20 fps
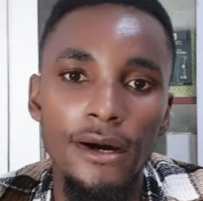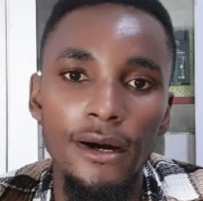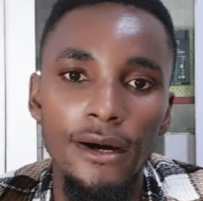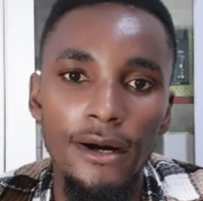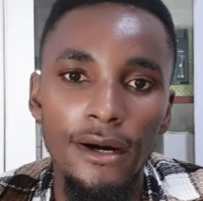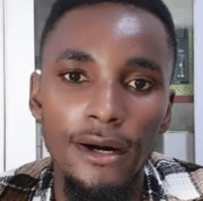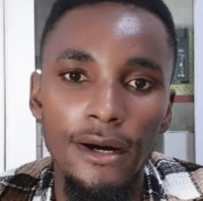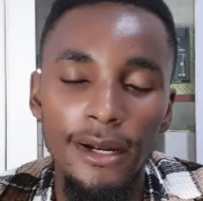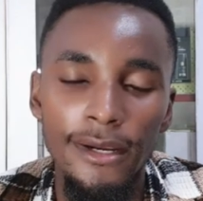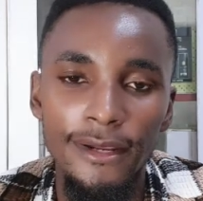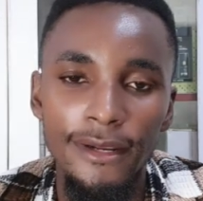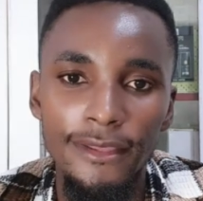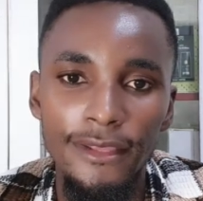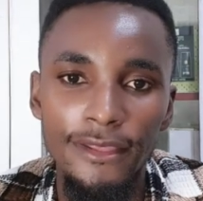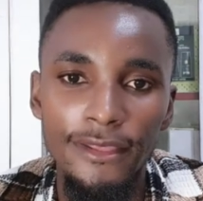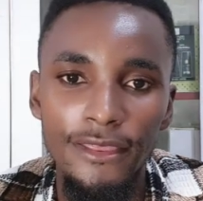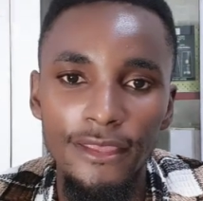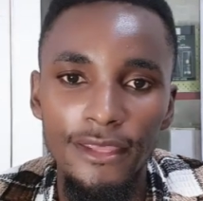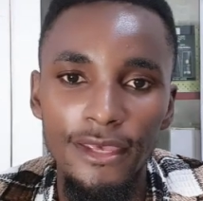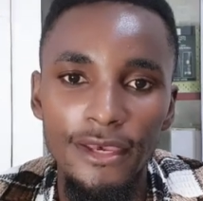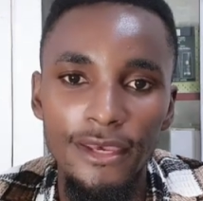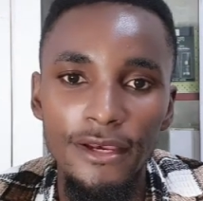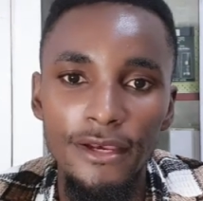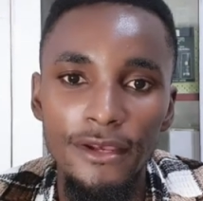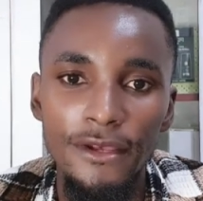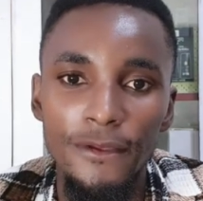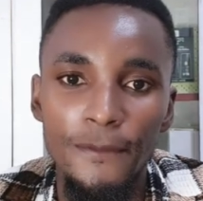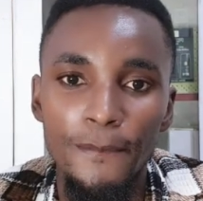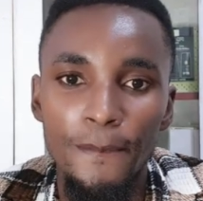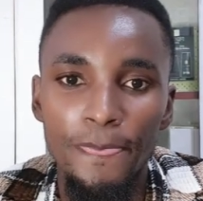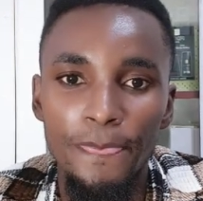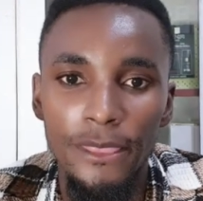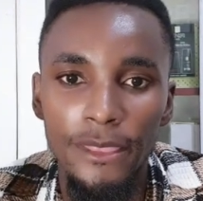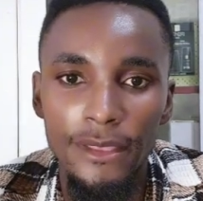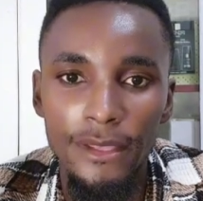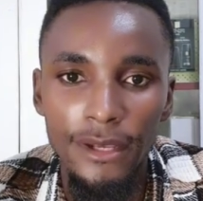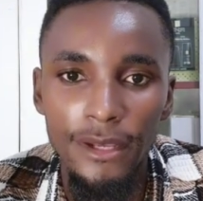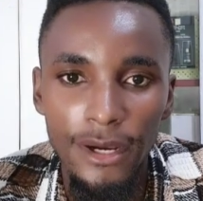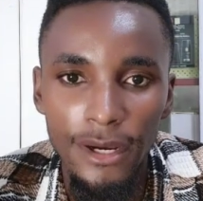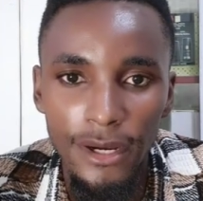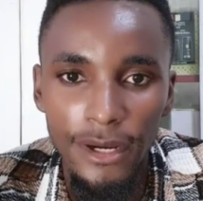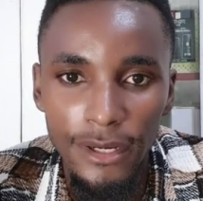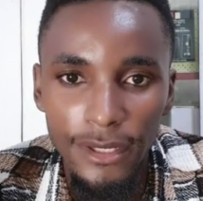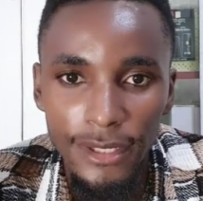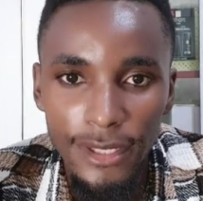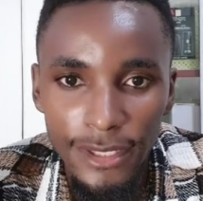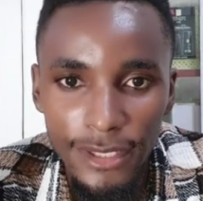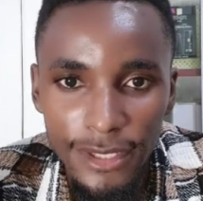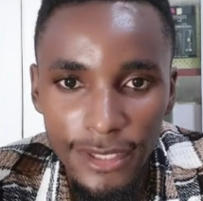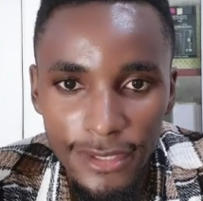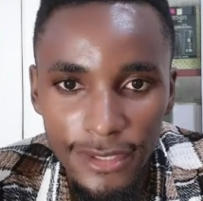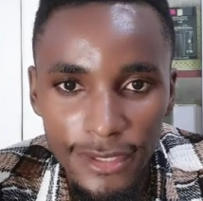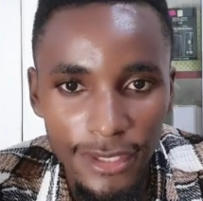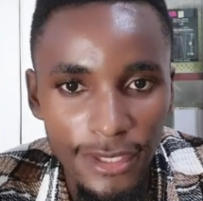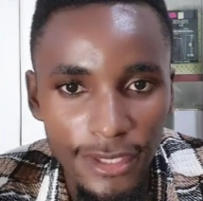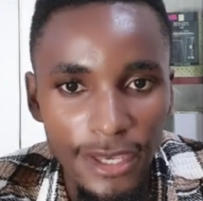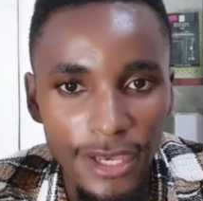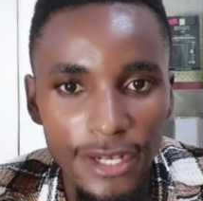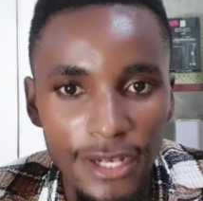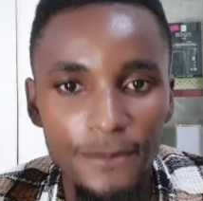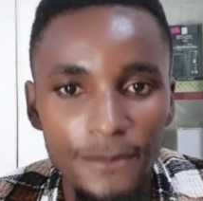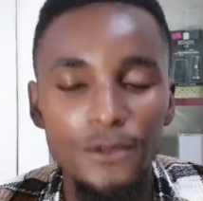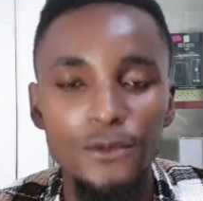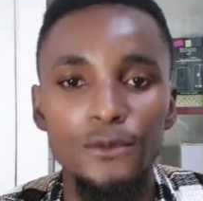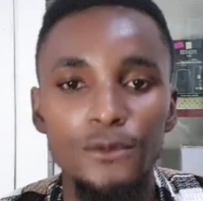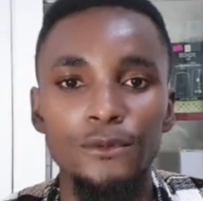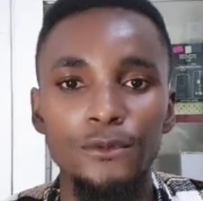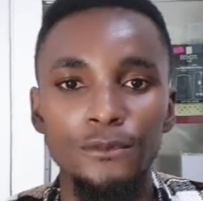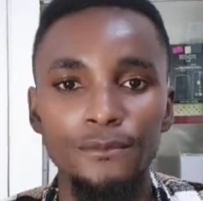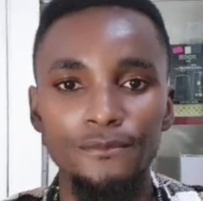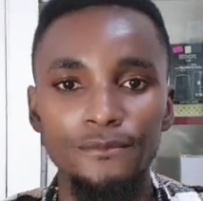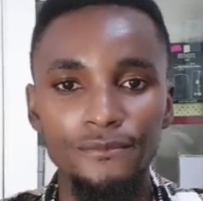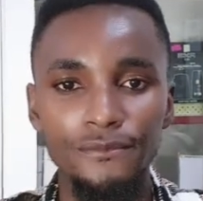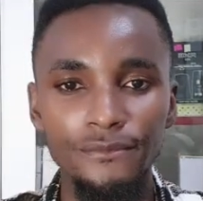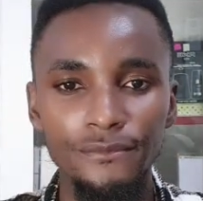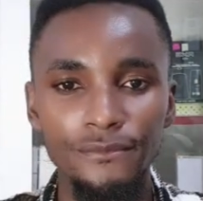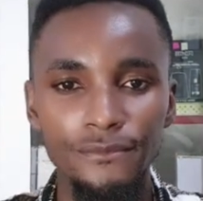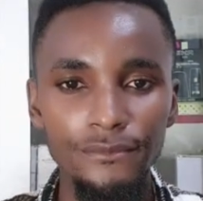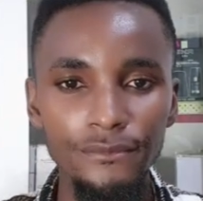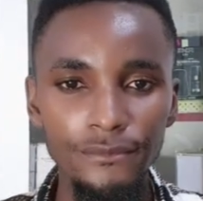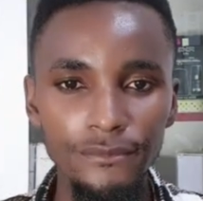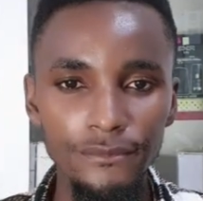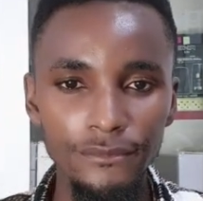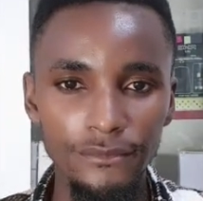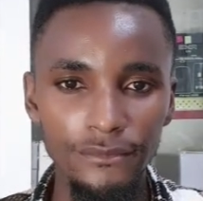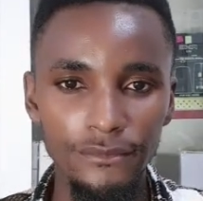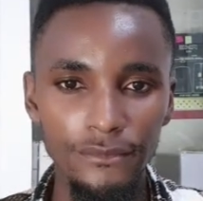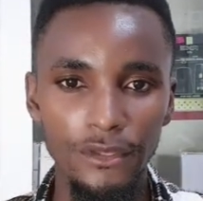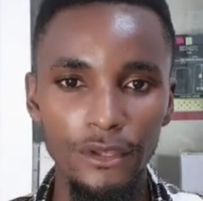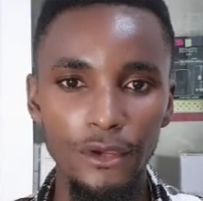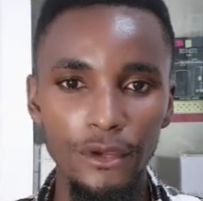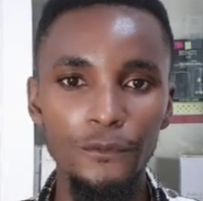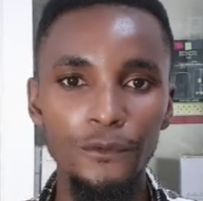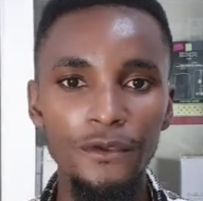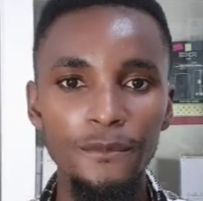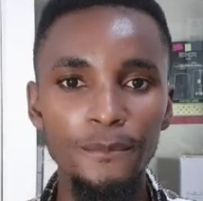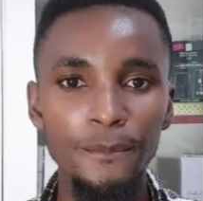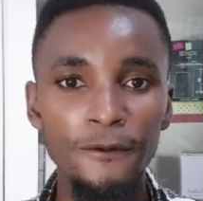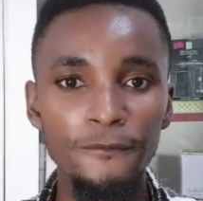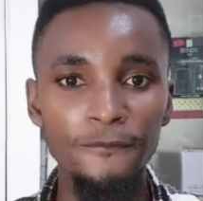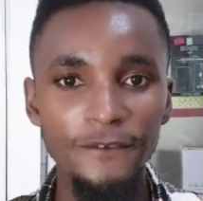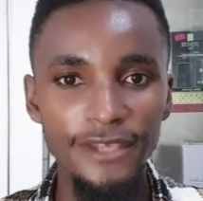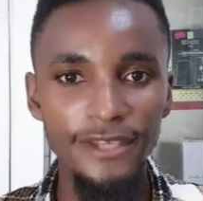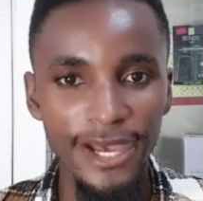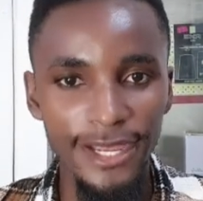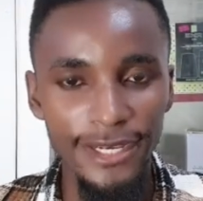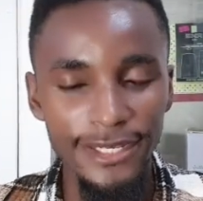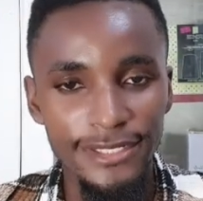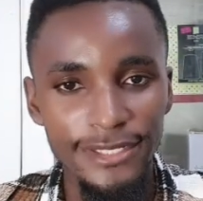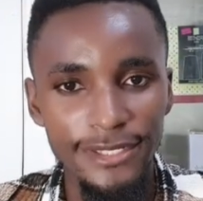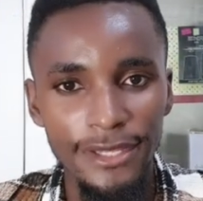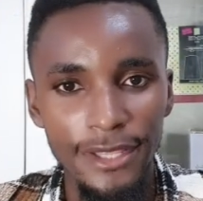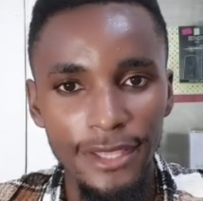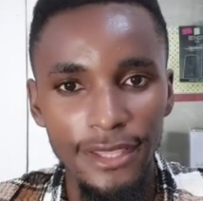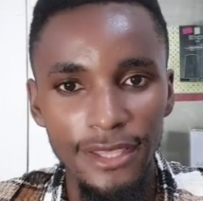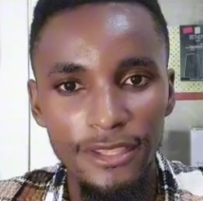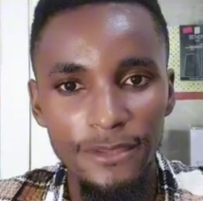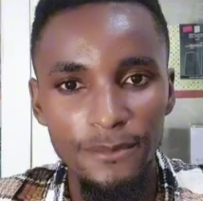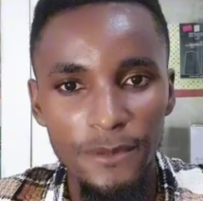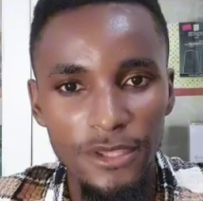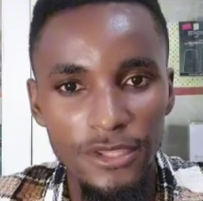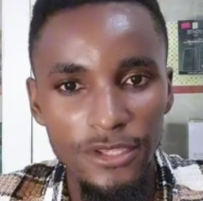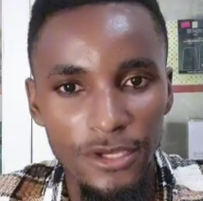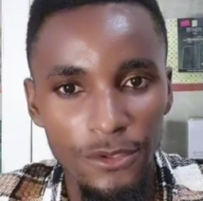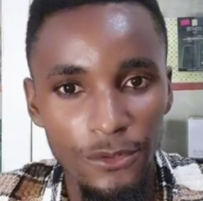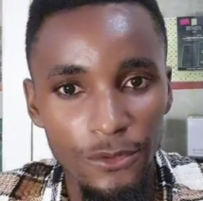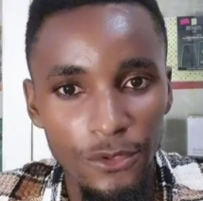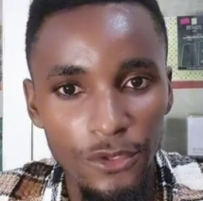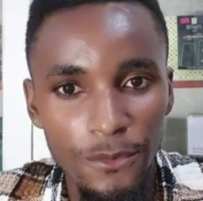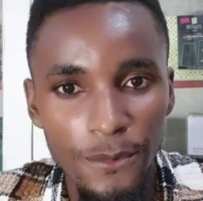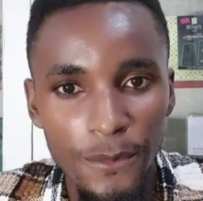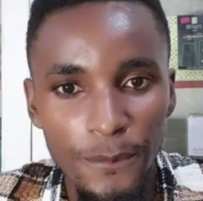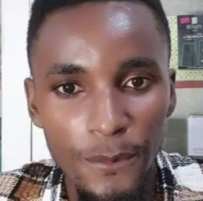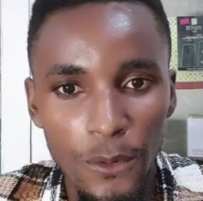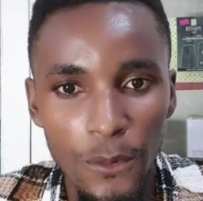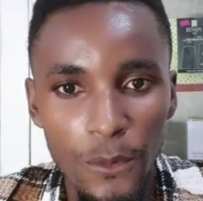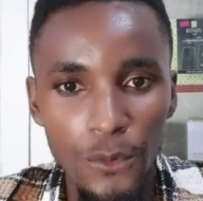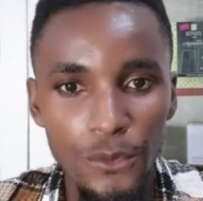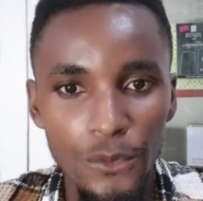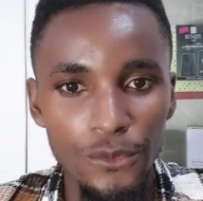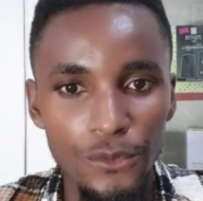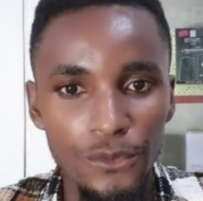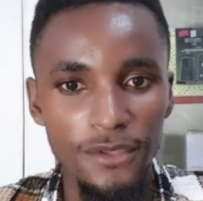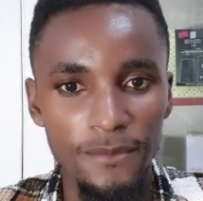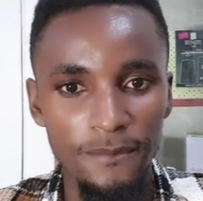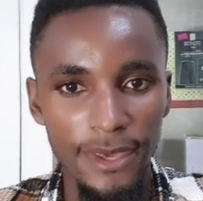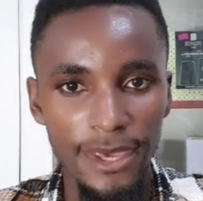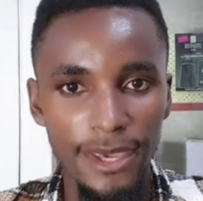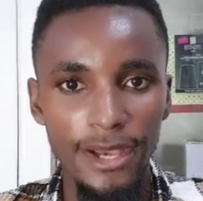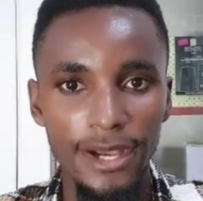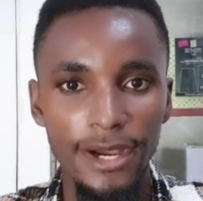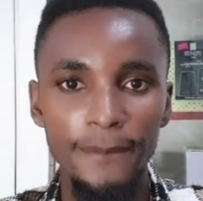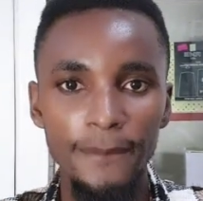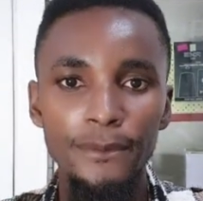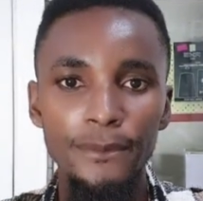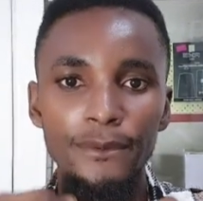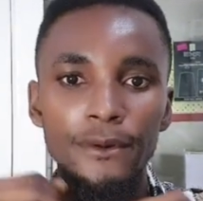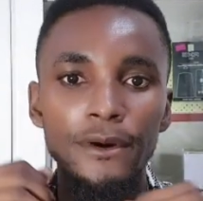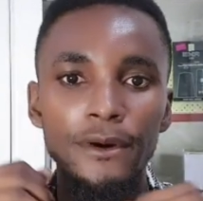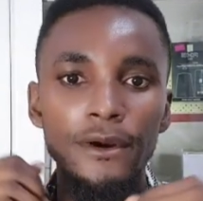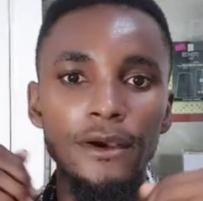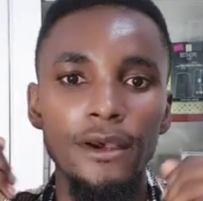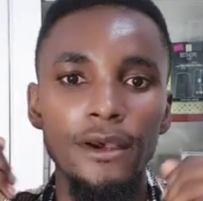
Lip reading: Another thing, cleansing helps to remove dirt, especially those people who use makeup.